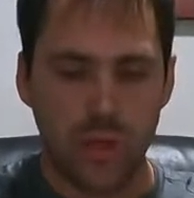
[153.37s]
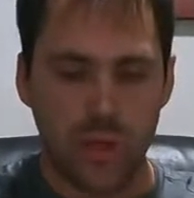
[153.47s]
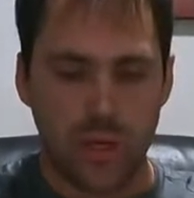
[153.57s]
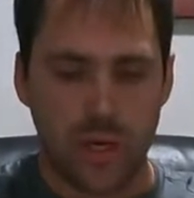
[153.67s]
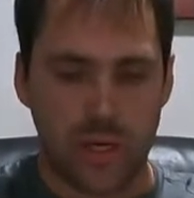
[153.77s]

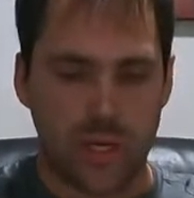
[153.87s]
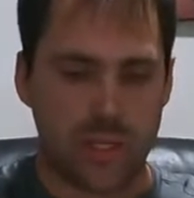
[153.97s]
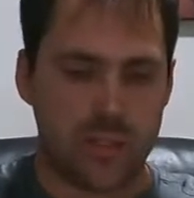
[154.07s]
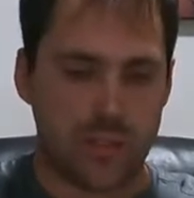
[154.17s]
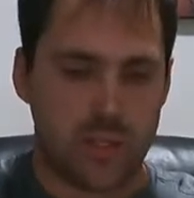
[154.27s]
I
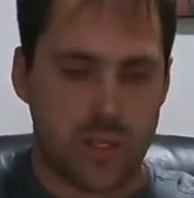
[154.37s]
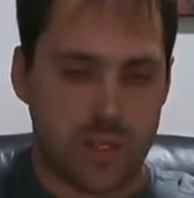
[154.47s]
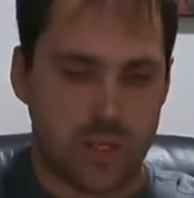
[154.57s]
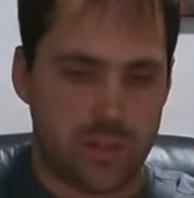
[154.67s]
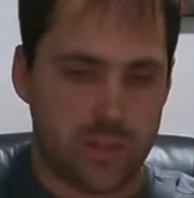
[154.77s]
guess and
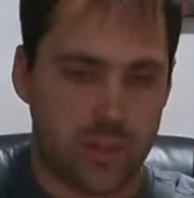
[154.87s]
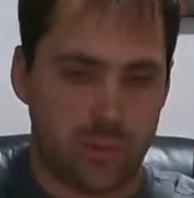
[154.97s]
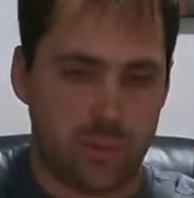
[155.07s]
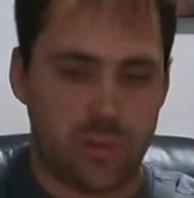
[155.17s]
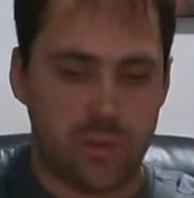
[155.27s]
start
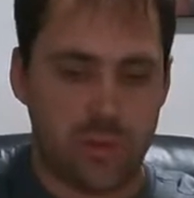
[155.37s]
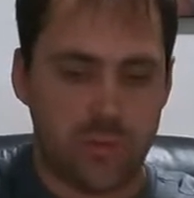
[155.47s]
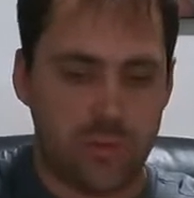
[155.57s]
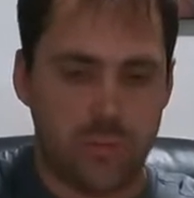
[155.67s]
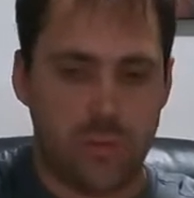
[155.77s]
with
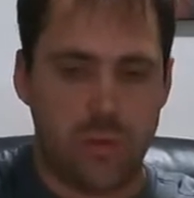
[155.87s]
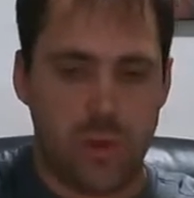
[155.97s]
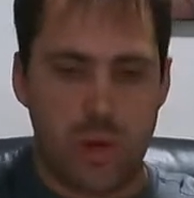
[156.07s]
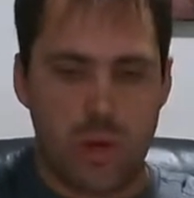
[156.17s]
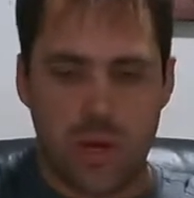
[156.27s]

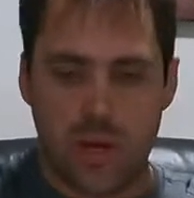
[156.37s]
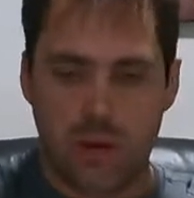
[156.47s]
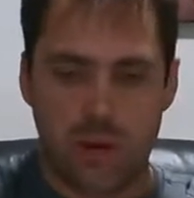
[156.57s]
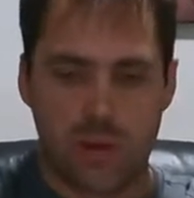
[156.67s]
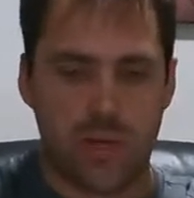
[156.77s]
how
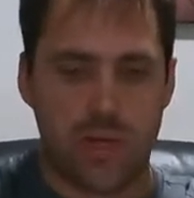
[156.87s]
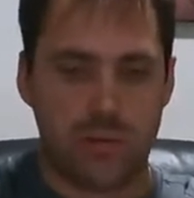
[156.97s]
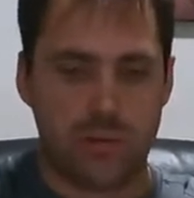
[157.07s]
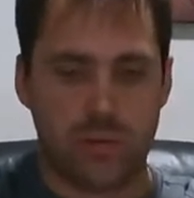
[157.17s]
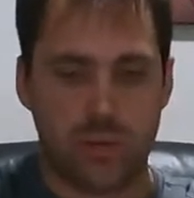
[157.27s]
I
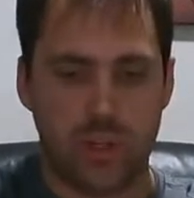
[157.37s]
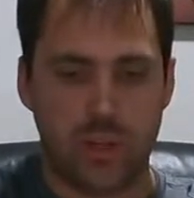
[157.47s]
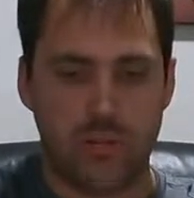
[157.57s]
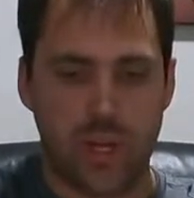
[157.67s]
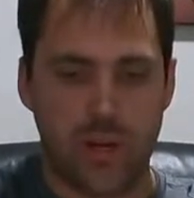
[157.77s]
guess really
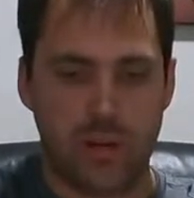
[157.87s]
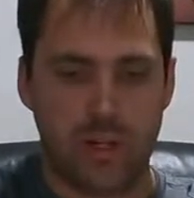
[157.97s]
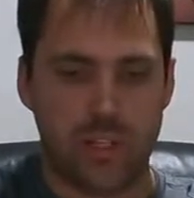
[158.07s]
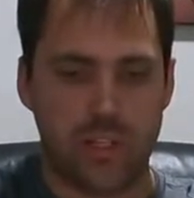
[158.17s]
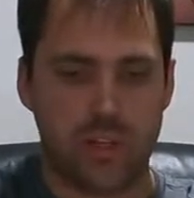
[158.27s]
even how I
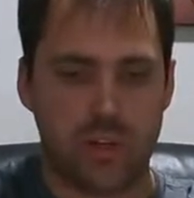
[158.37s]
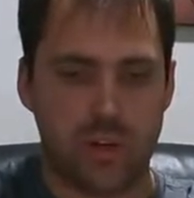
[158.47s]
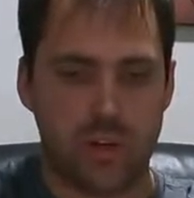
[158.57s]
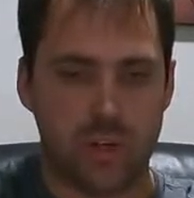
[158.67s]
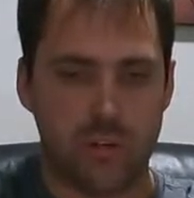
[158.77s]
got
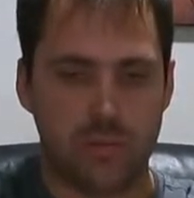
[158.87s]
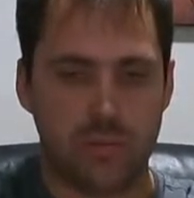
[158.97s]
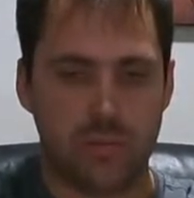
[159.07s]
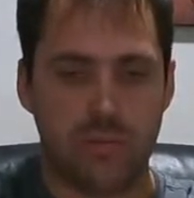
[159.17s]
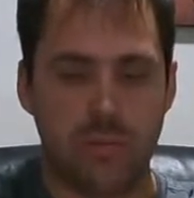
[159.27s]
started even.
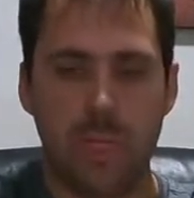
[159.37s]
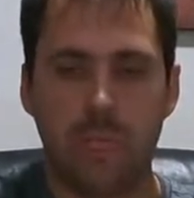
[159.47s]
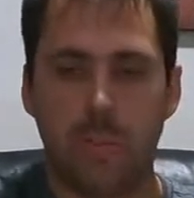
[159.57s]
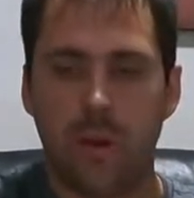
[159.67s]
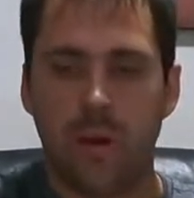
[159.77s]

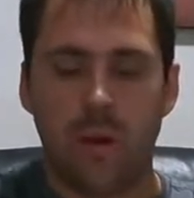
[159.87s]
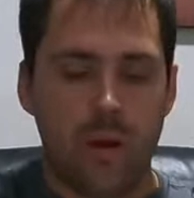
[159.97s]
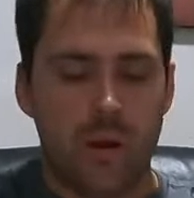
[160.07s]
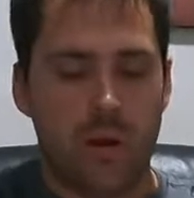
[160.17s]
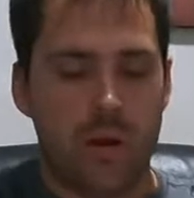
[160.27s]

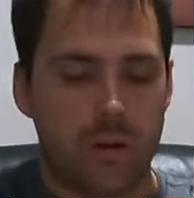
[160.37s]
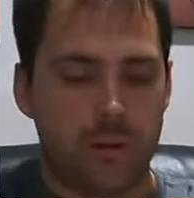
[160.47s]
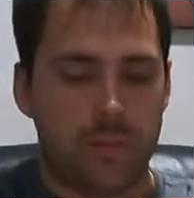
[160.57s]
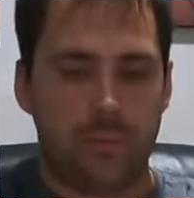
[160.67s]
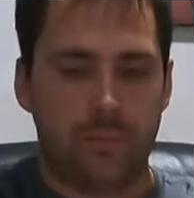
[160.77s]
Um,